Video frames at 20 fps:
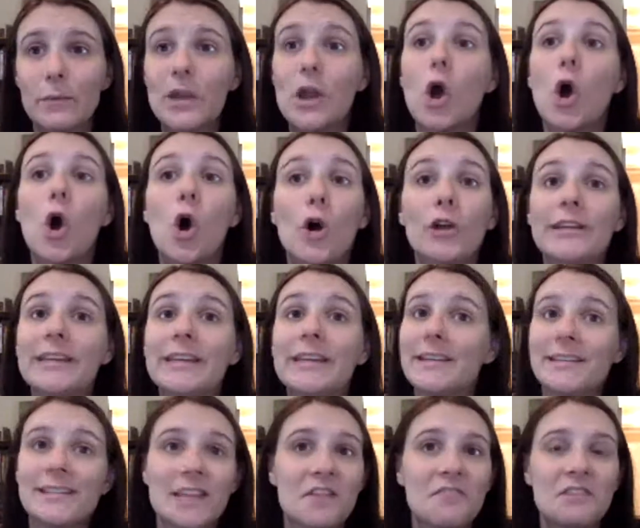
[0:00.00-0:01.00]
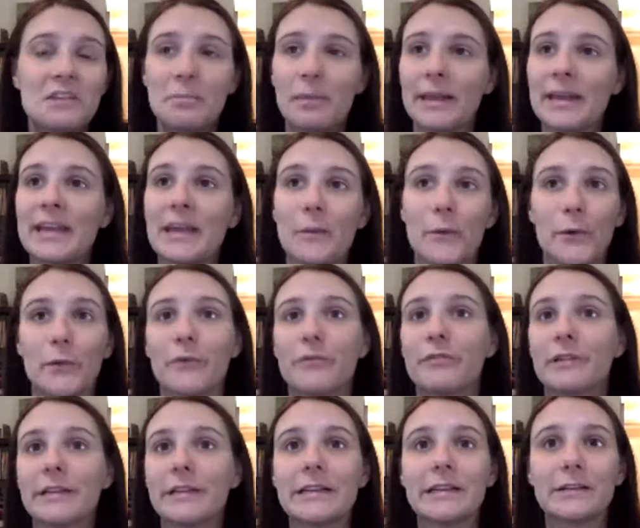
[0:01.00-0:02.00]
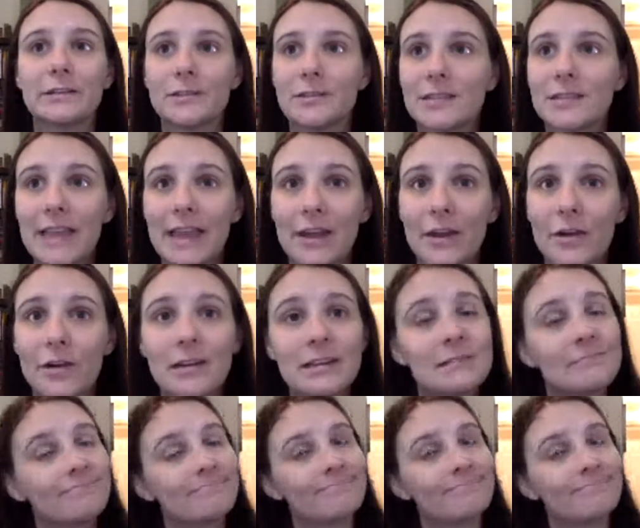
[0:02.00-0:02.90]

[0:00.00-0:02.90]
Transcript: We all need a safety blanket when we're feeling a little scared.